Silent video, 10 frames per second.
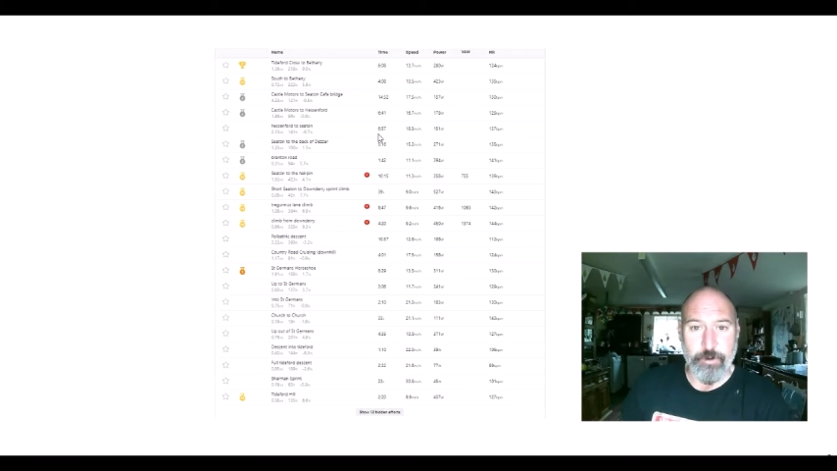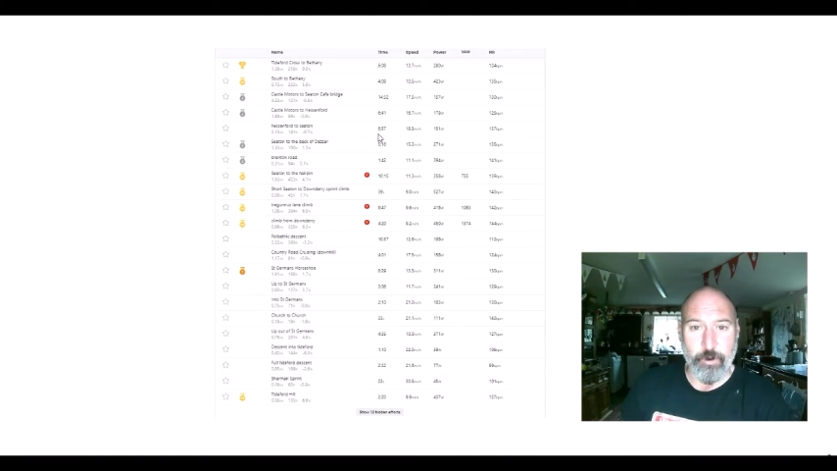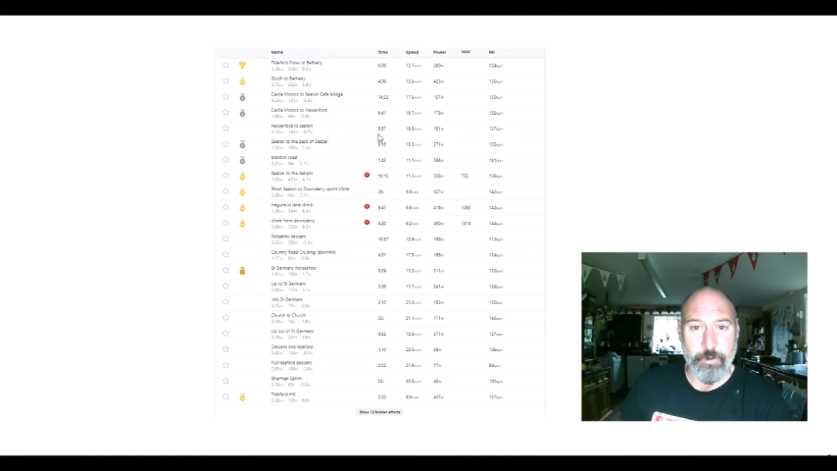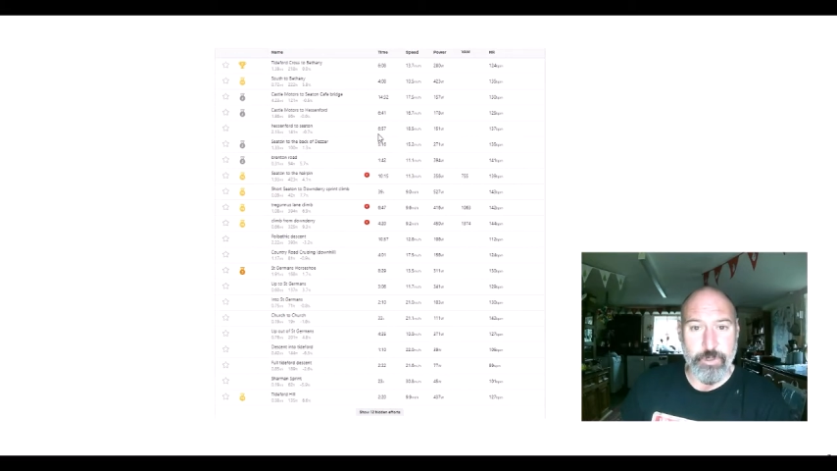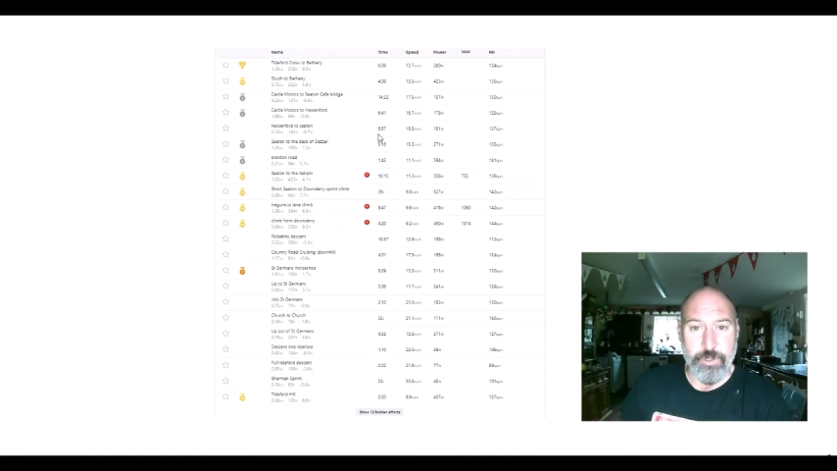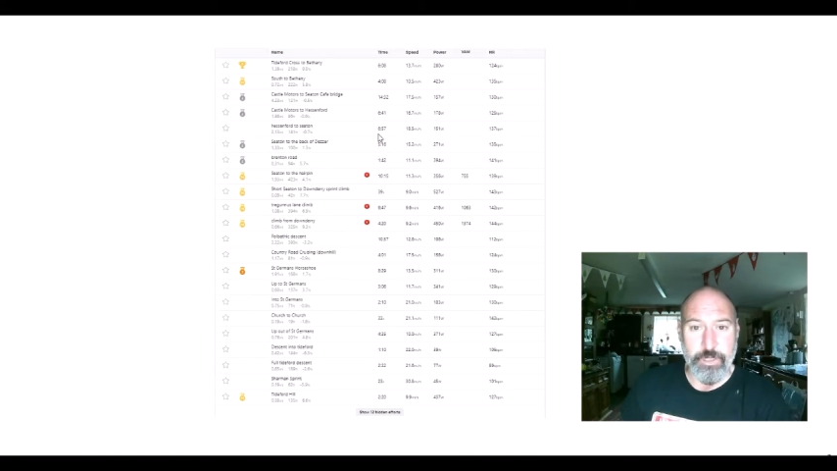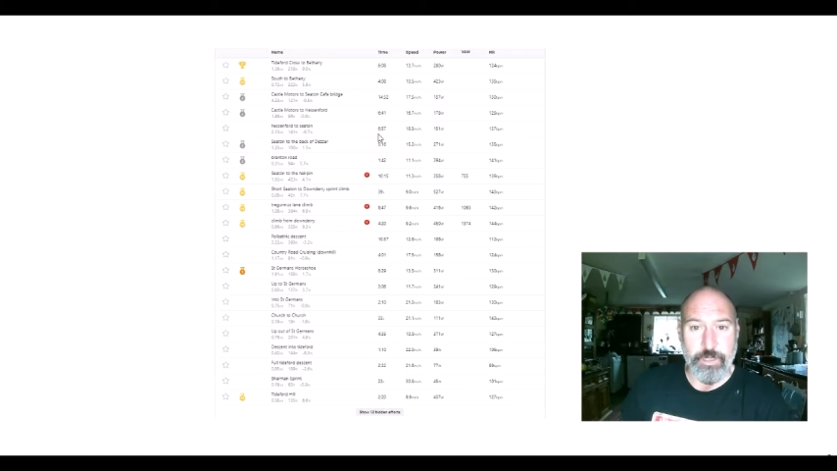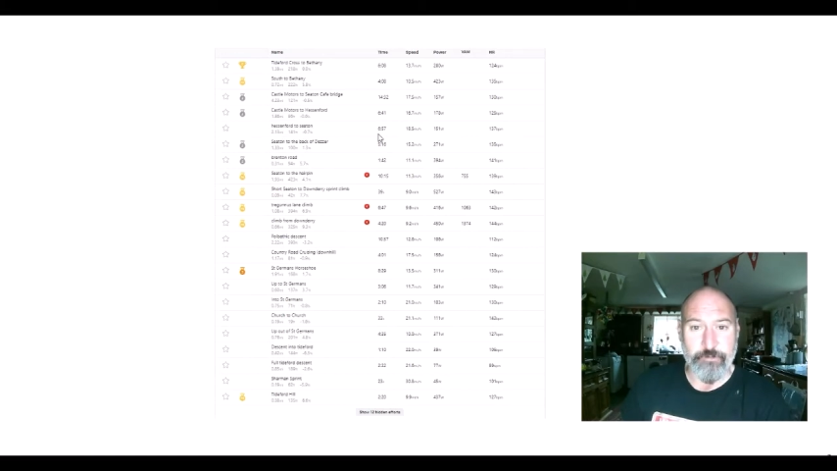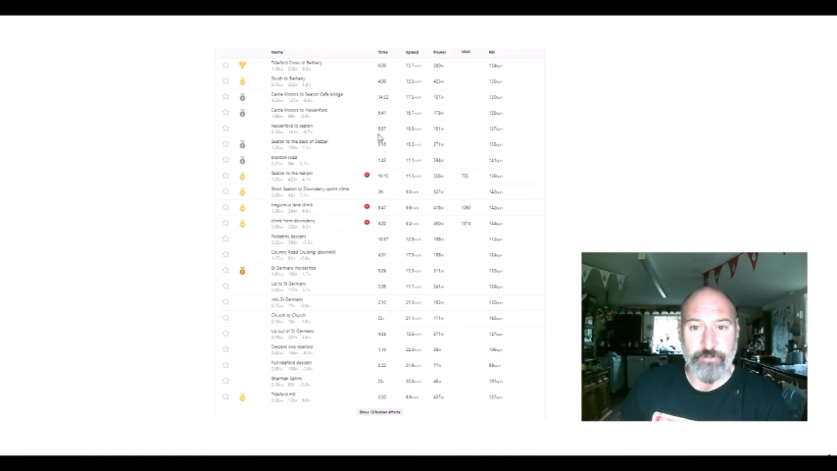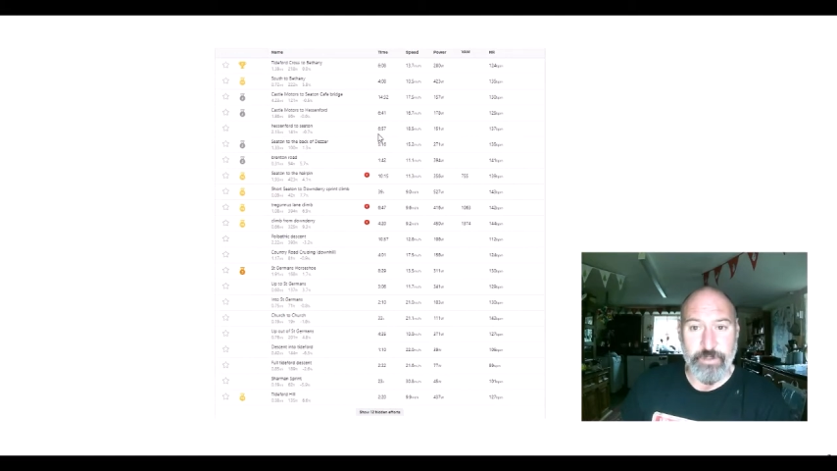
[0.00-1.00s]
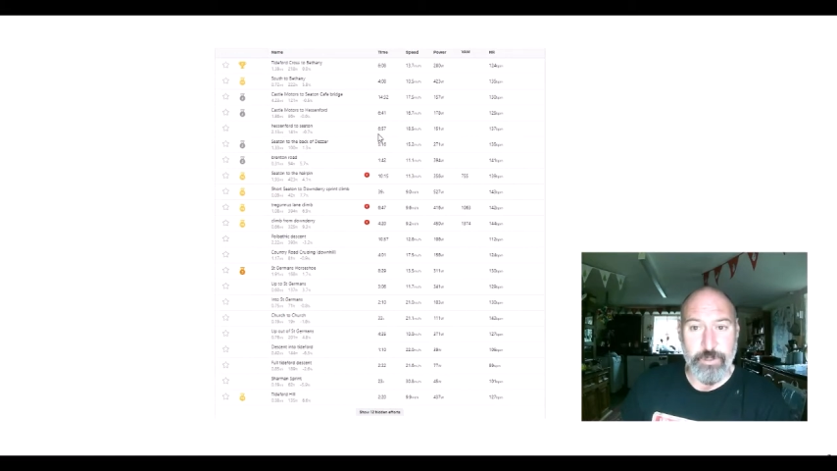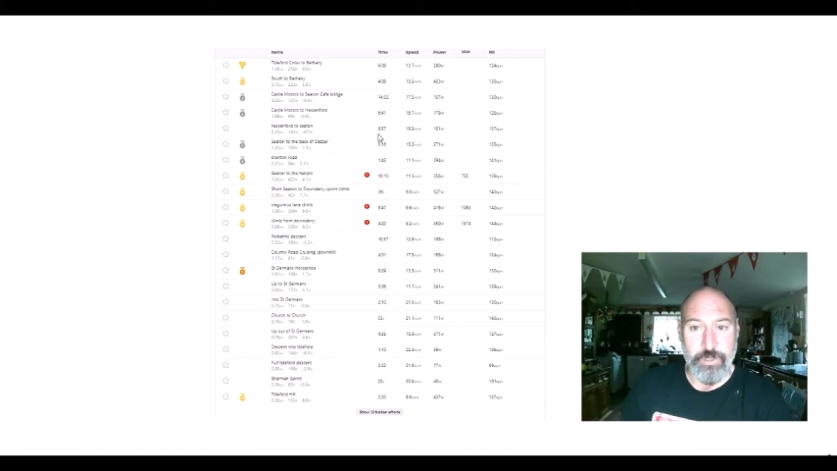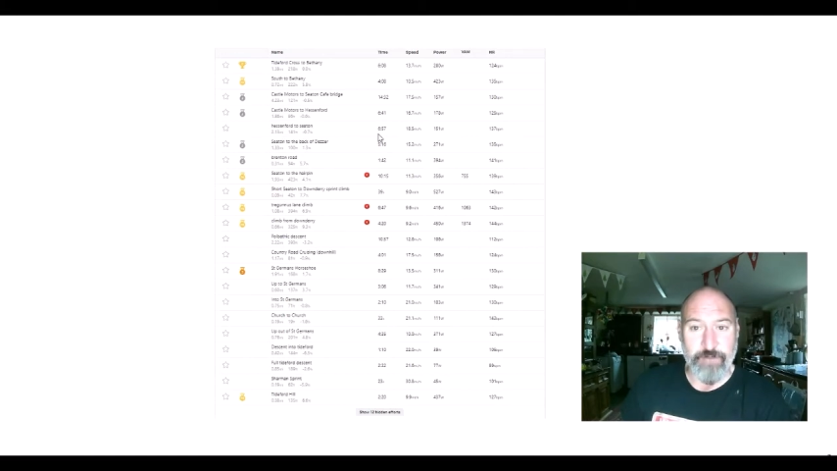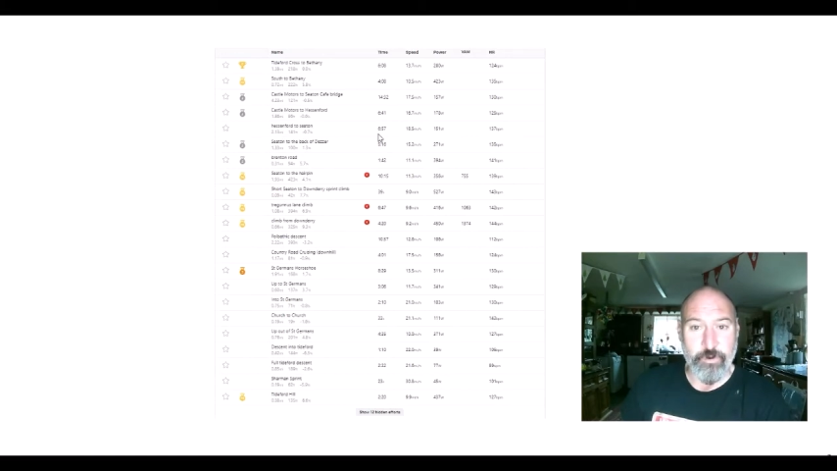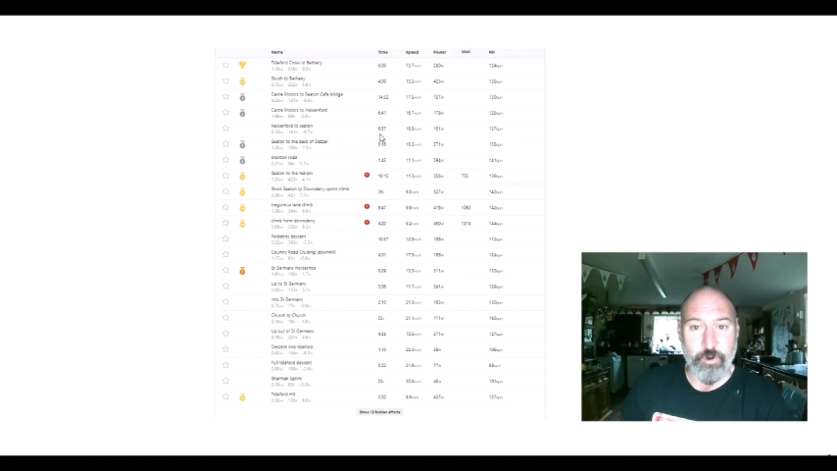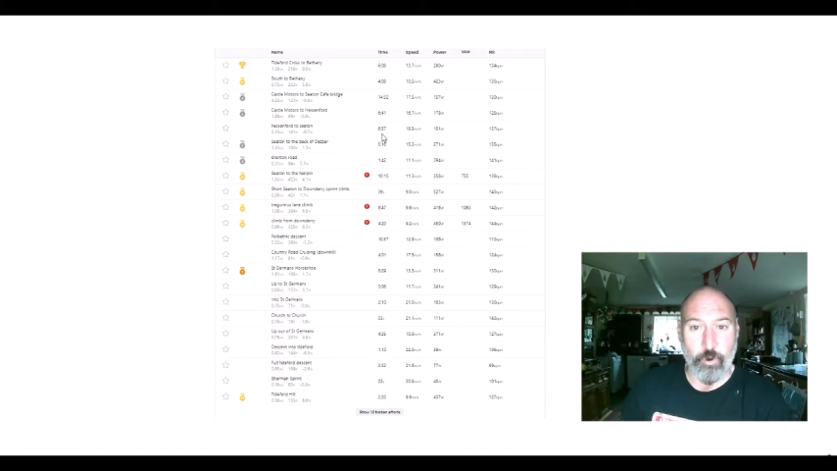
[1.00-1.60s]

I was at 6:57